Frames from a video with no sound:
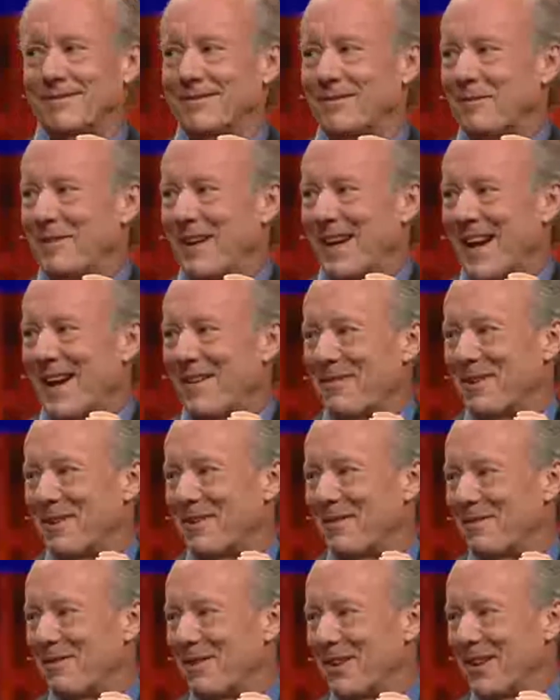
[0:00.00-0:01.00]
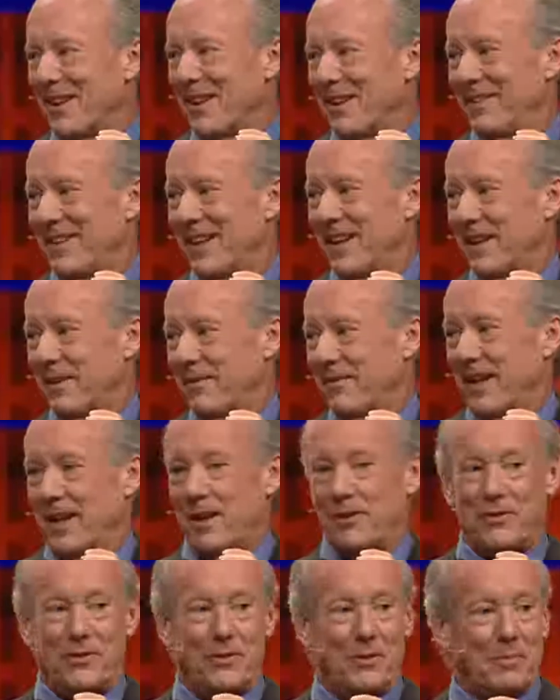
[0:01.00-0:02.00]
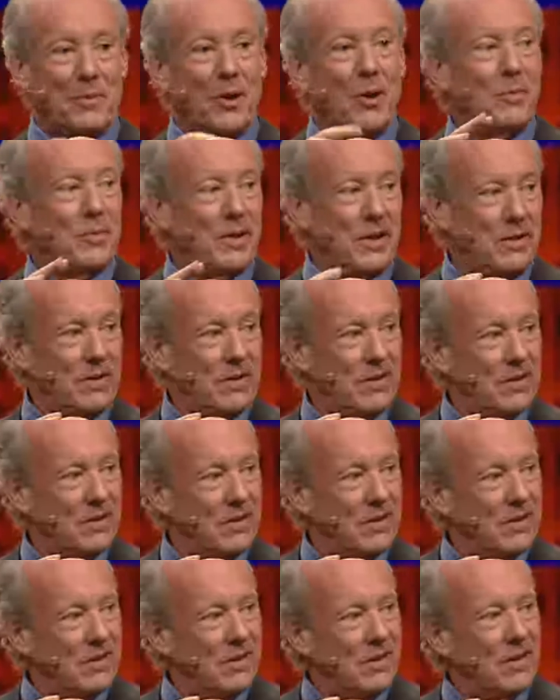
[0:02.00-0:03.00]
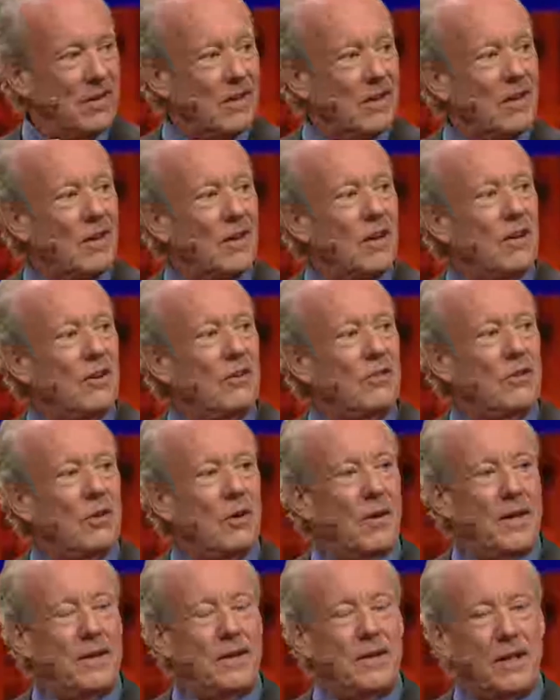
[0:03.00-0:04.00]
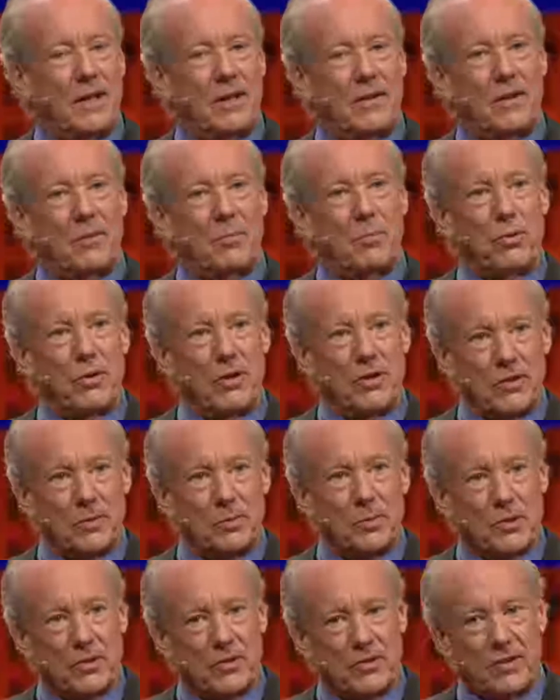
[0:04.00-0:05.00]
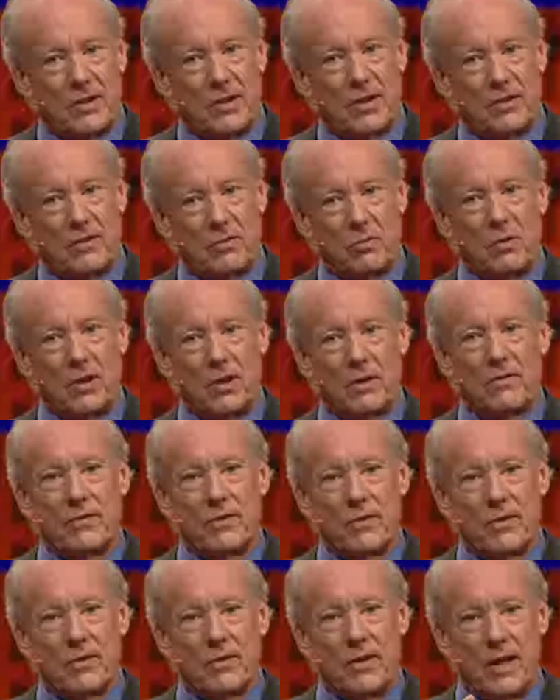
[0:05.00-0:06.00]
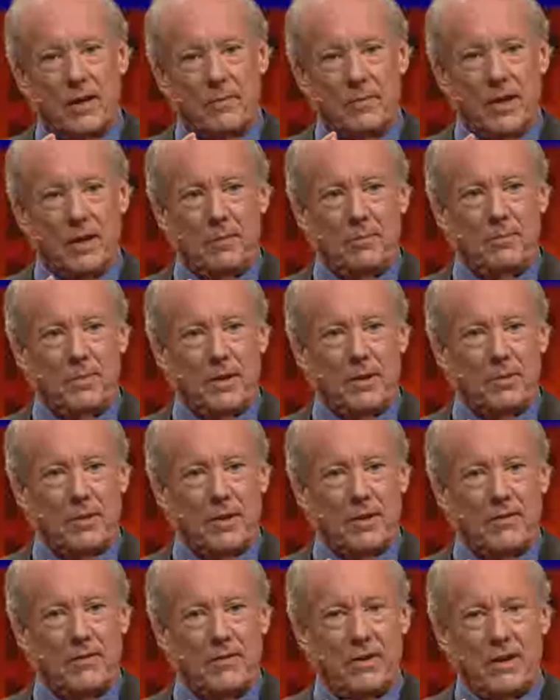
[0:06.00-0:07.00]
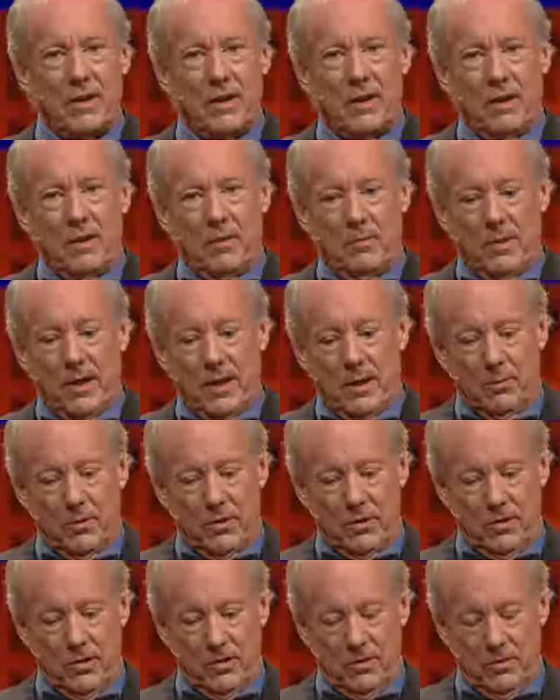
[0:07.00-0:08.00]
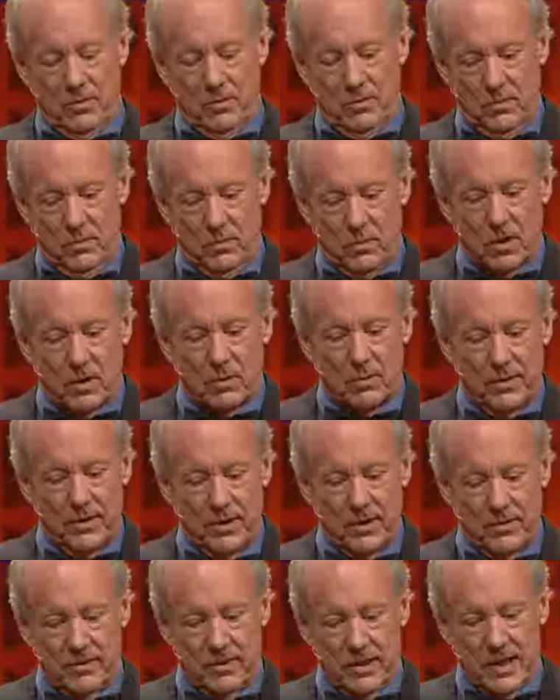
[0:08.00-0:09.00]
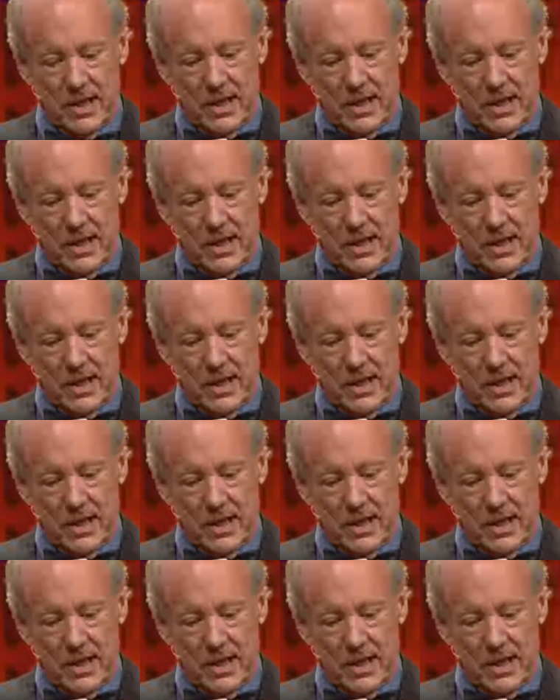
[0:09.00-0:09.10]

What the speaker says: we haven't really taken advantage of the moment. So I think the principles, and it's wonderful how many people have been able to work with this,